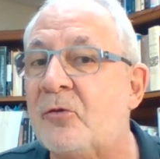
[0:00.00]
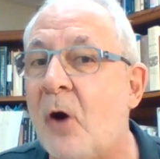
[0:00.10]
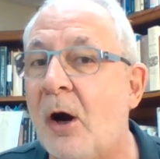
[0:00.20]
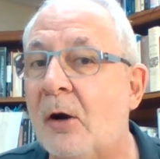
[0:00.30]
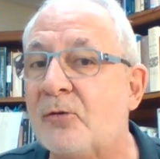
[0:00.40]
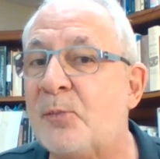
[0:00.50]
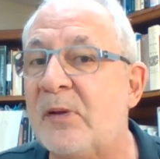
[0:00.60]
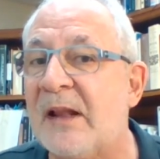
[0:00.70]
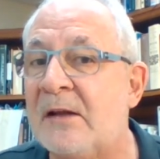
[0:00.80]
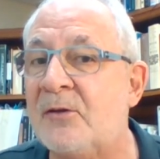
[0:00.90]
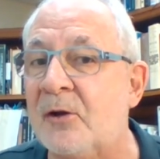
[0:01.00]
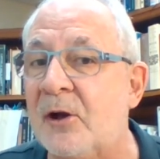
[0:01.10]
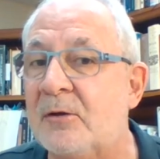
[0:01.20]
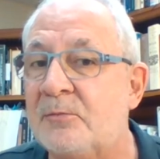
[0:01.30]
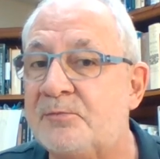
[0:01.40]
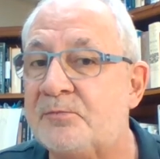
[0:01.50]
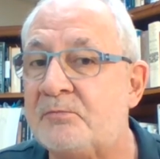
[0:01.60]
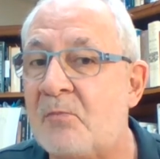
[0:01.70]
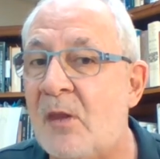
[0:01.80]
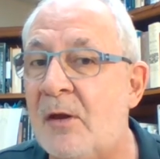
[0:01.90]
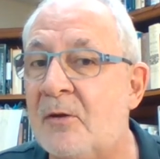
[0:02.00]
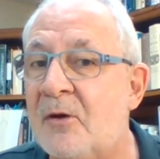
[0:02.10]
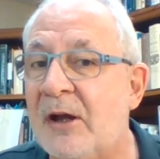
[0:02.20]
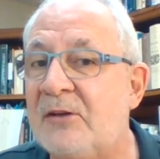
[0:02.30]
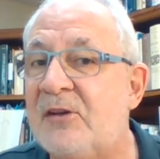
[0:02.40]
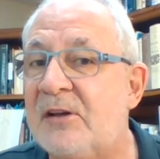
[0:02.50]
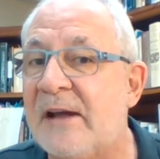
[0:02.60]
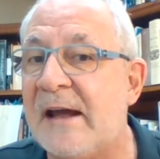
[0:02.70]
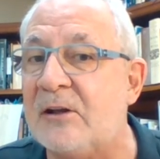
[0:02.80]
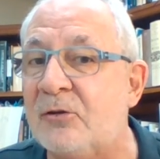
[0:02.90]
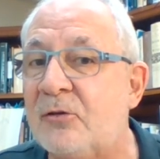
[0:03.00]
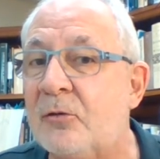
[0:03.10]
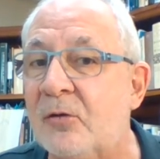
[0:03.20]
Charles, planted it in 1982.